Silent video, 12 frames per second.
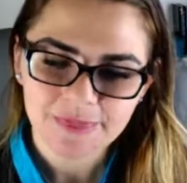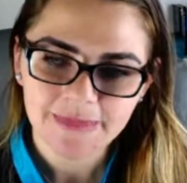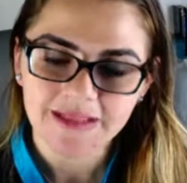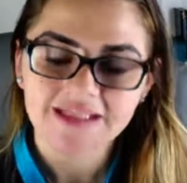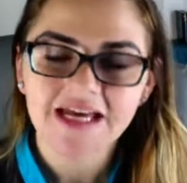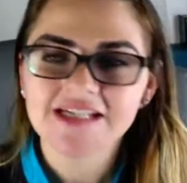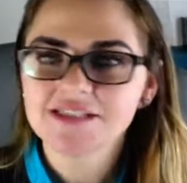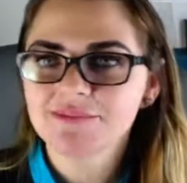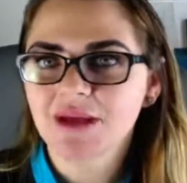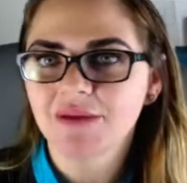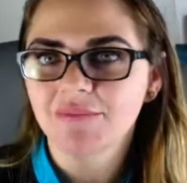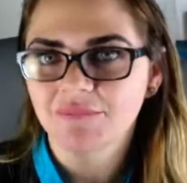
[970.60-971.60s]
Yes,
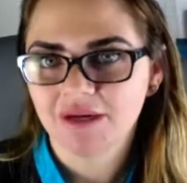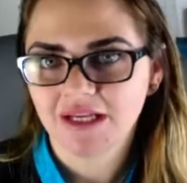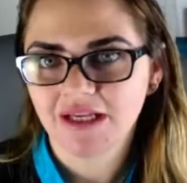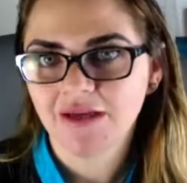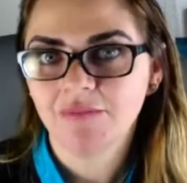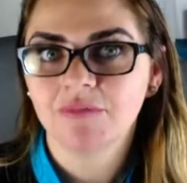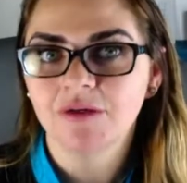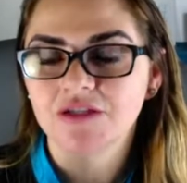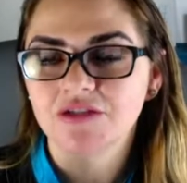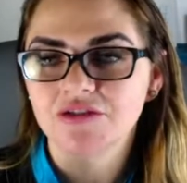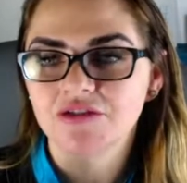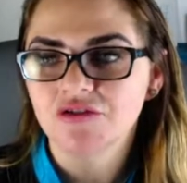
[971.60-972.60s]
make money,
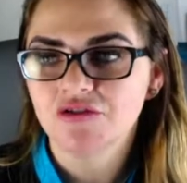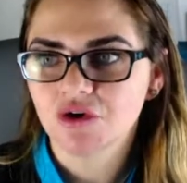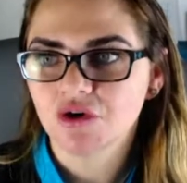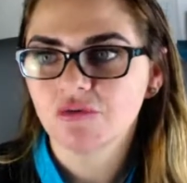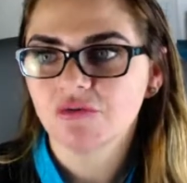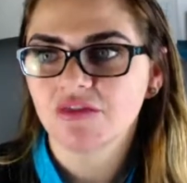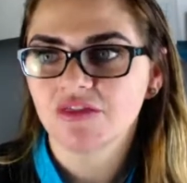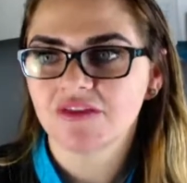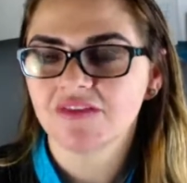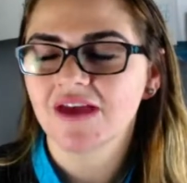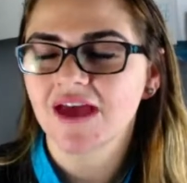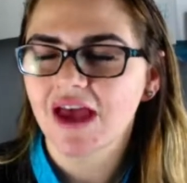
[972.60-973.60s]
but don't
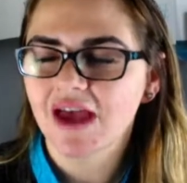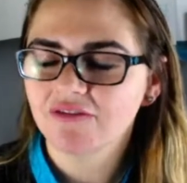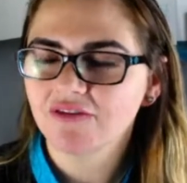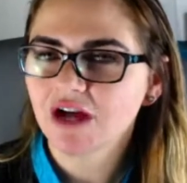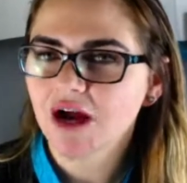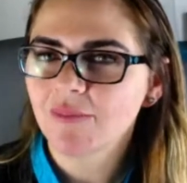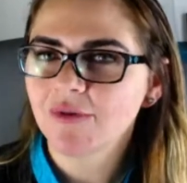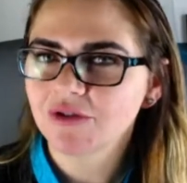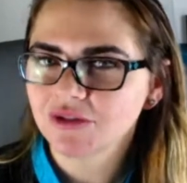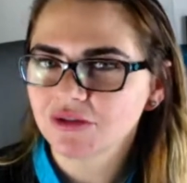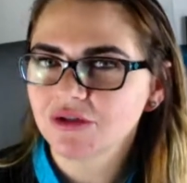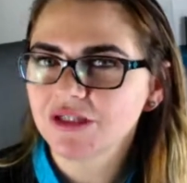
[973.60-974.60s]
think that every
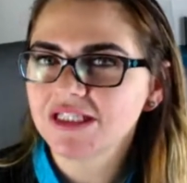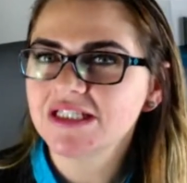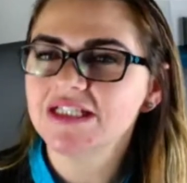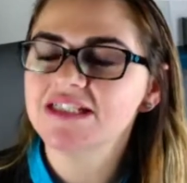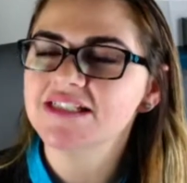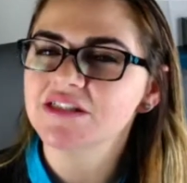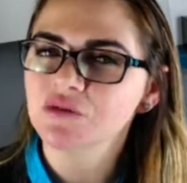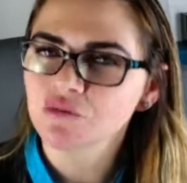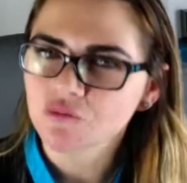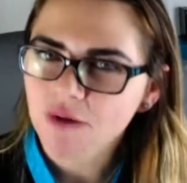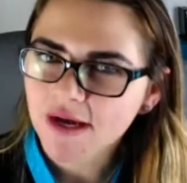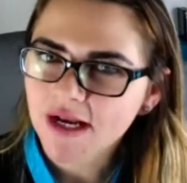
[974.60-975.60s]
opportunity is the
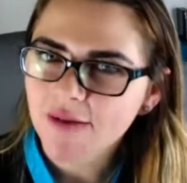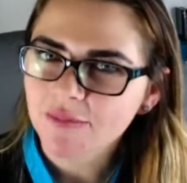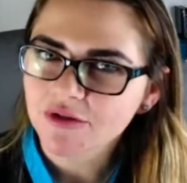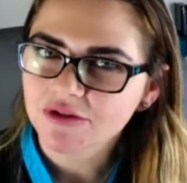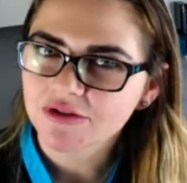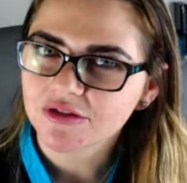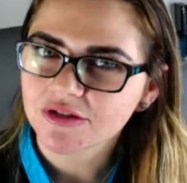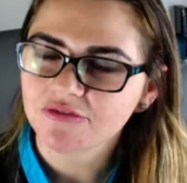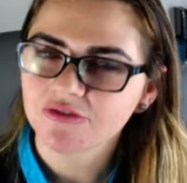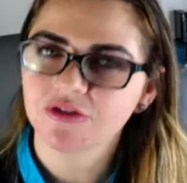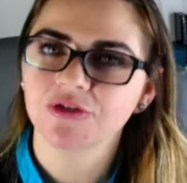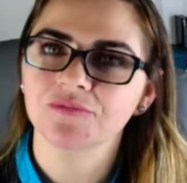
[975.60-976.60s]
right opportunity
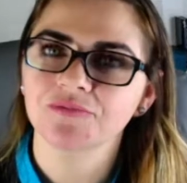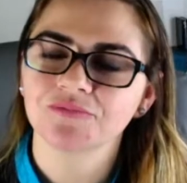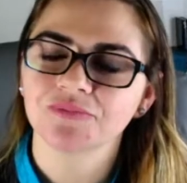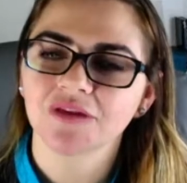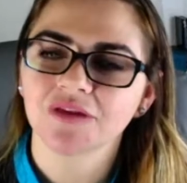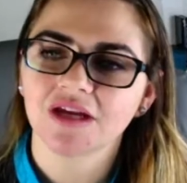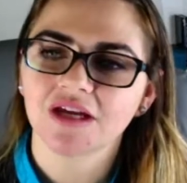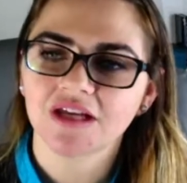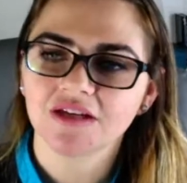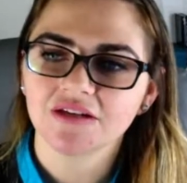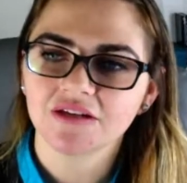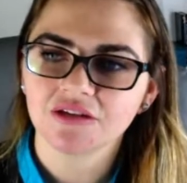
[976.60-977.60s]
for you.
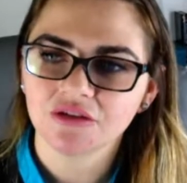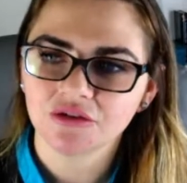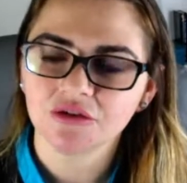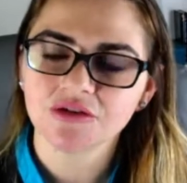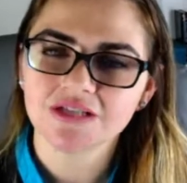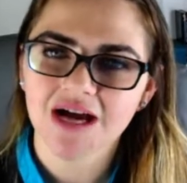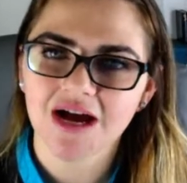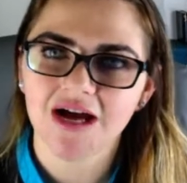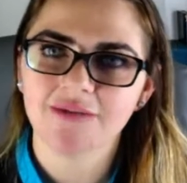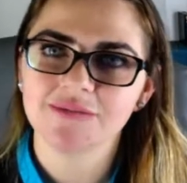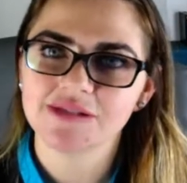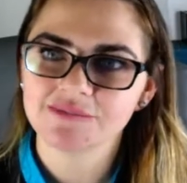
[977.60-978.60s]
And your
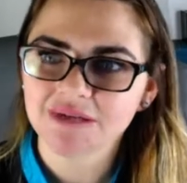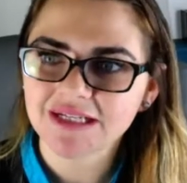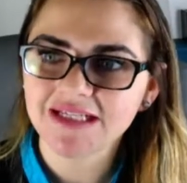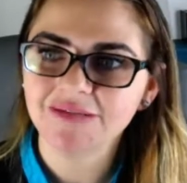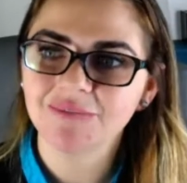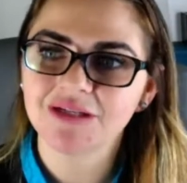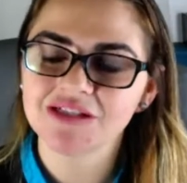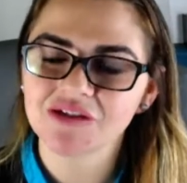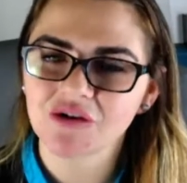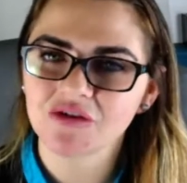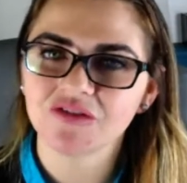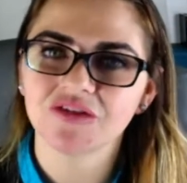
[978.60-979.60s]
time is money, but it's
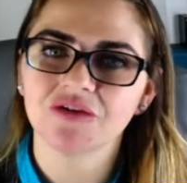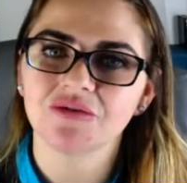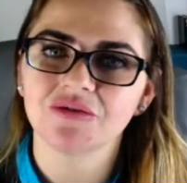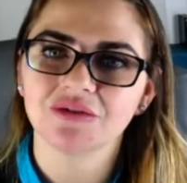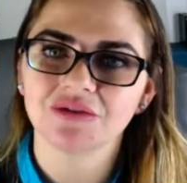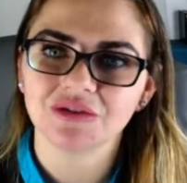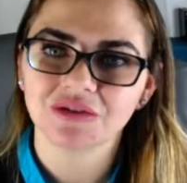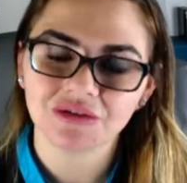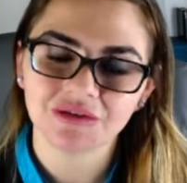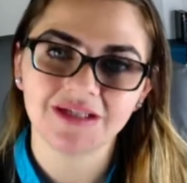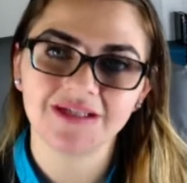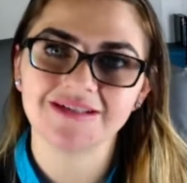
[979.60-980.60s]
also, you
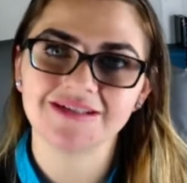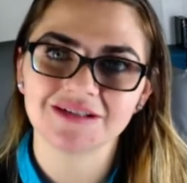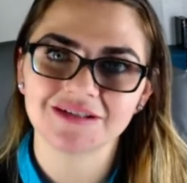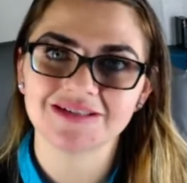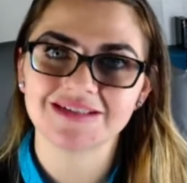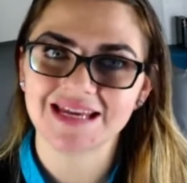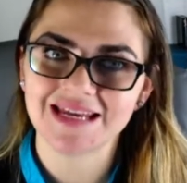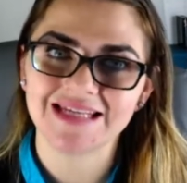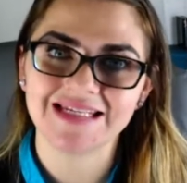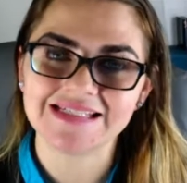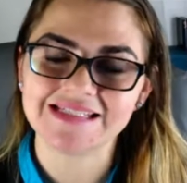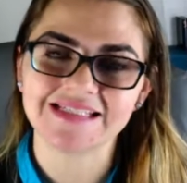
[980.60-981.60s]
need to take it
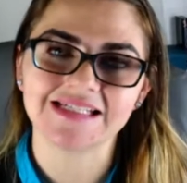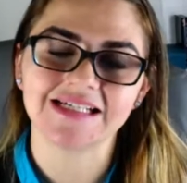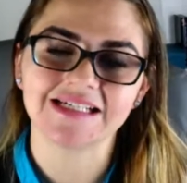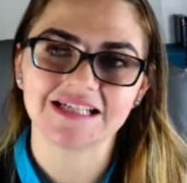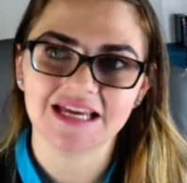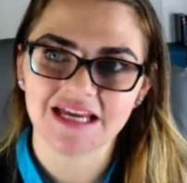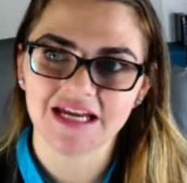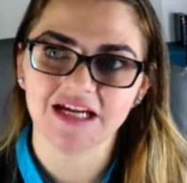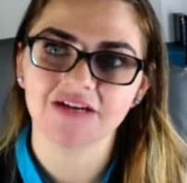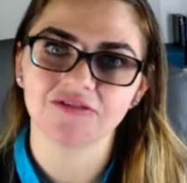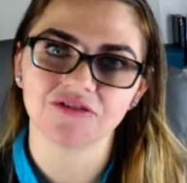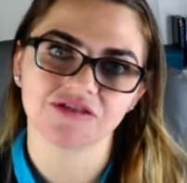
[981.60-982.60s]
easy and take
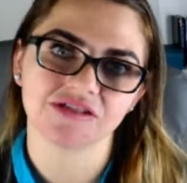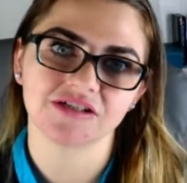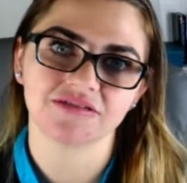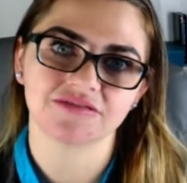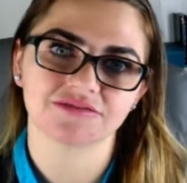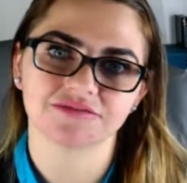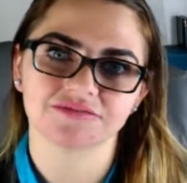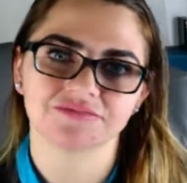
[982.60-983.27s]
care of yourself.